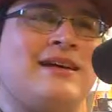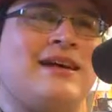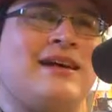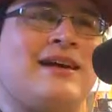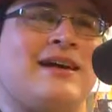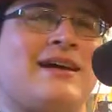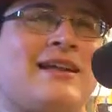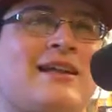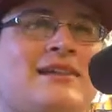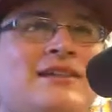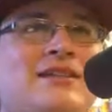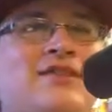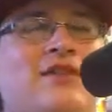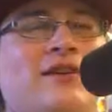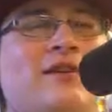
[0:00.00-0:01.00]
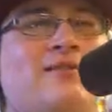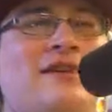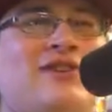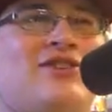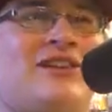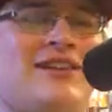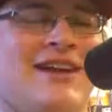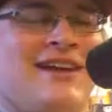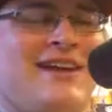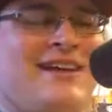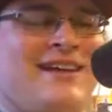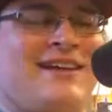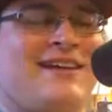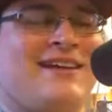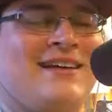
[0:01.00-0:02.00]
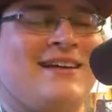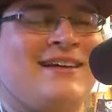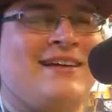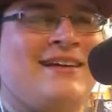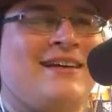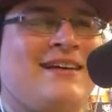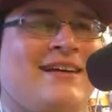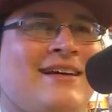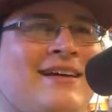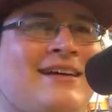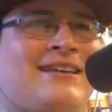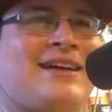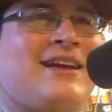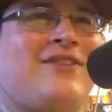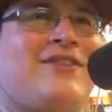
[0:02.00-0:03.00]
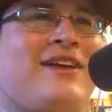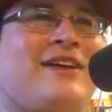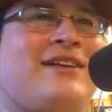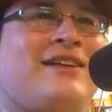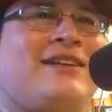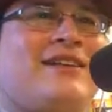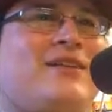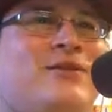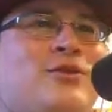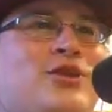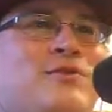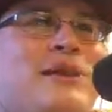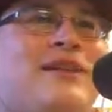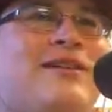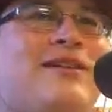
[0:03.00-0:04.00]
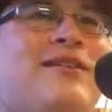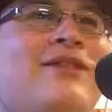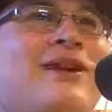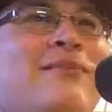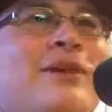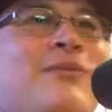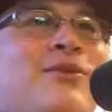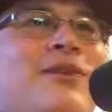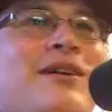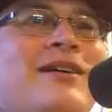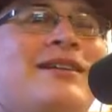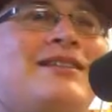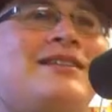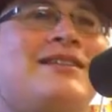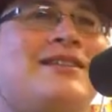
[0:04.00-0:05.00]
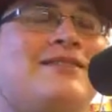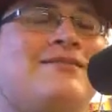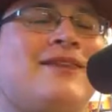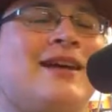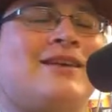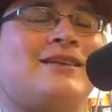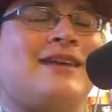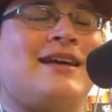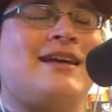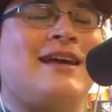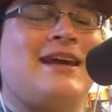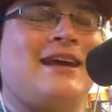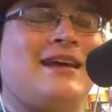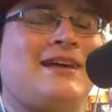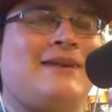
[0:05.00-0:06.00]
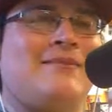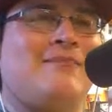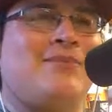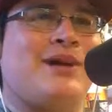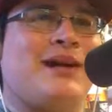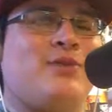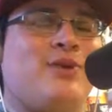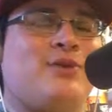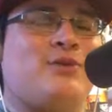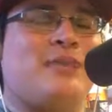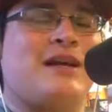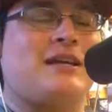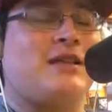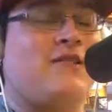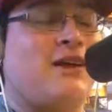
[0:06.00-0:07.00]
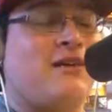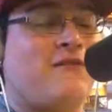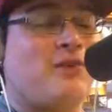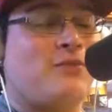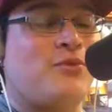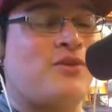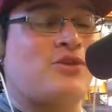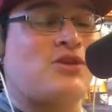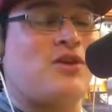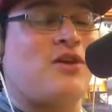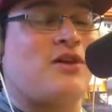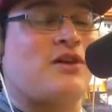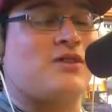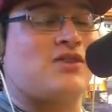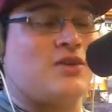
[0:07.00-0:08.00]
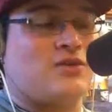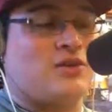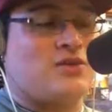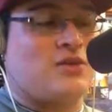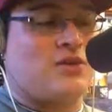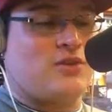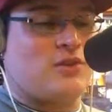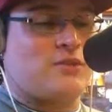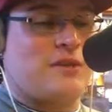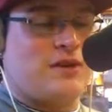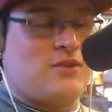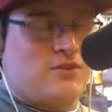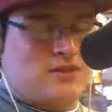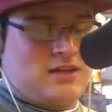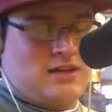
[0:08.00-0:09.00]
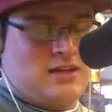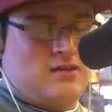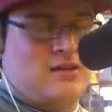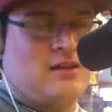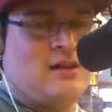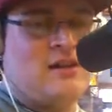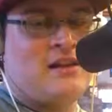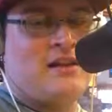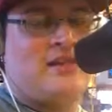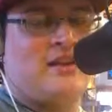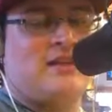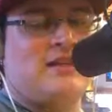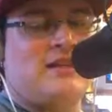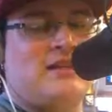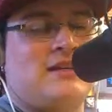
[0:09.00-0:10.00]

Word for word: Yeah, that's fun to mention. It's kind of like a little spiel I've got memorized. I could say it again, but I won't, because I've got a few more songs, so don't turn those speakers down. This